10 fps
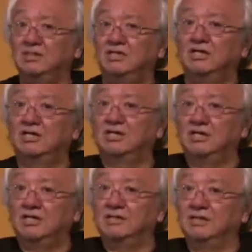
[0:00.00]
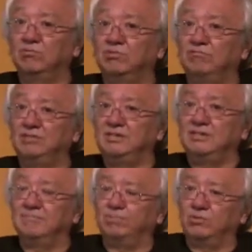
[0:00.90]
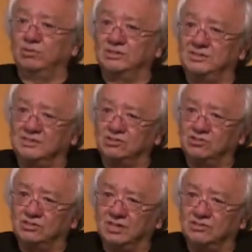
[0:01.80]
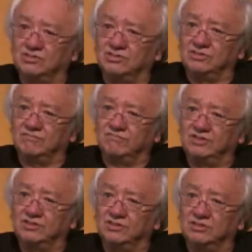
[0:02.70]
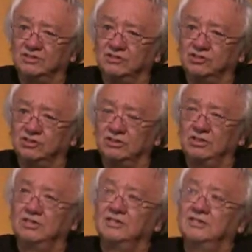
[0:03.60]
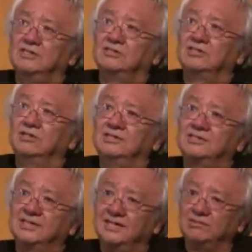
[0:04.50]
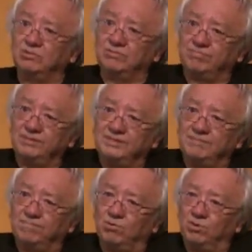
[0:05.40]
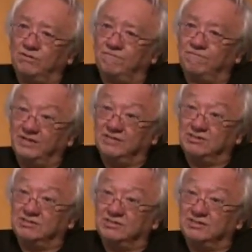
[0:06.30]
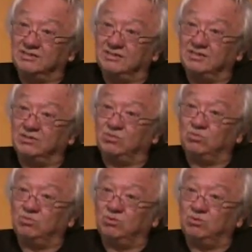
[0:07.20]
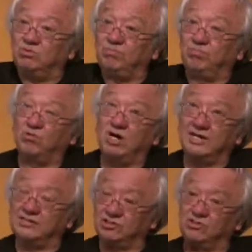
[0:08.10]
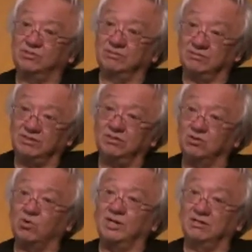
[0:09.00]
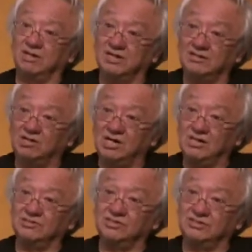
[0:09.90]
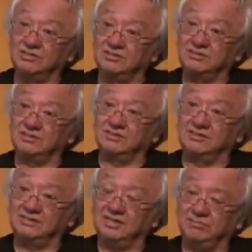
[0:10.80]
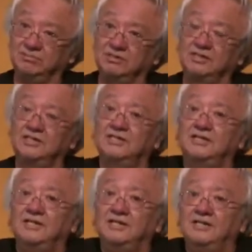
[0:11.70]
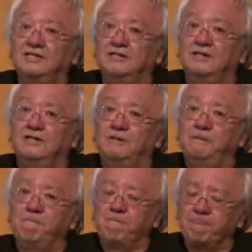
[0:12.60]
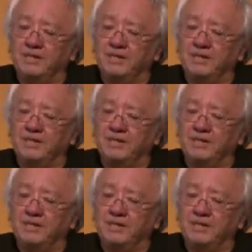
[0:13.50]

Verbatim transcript: uh, that were really important as introductions to French literature. So he studied with pretty important figures, I think, who, who brought a certain, you know, quite a lot of knowledge to the, to the table. And um,